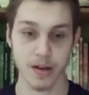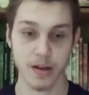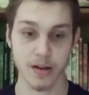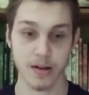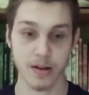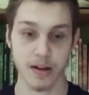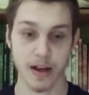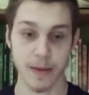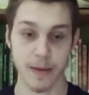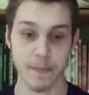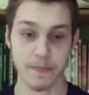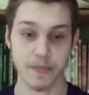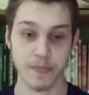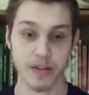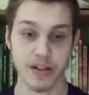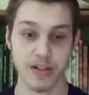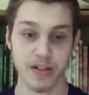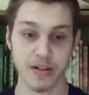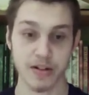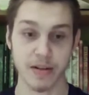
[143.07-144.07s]
Okay,
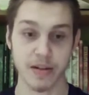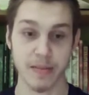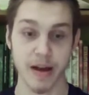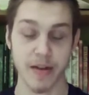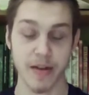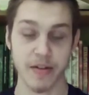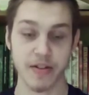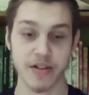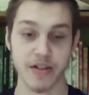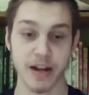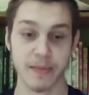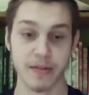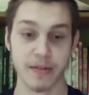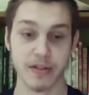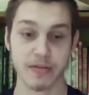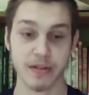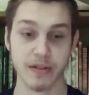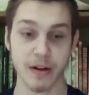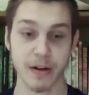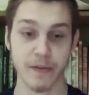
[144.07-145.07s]
turn to Matthew chapter
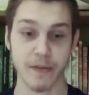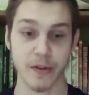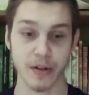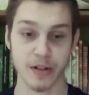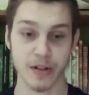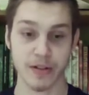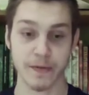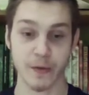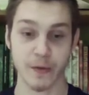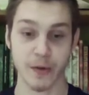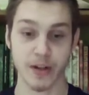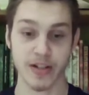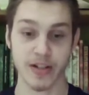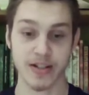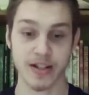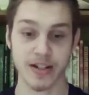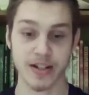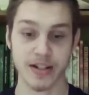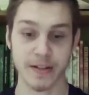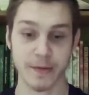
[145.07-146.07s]
12, verses
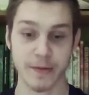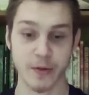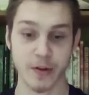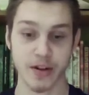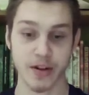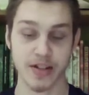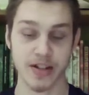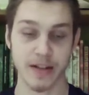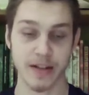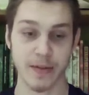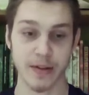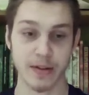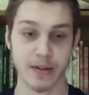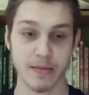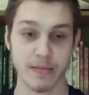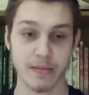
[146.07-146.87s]
46 to 47.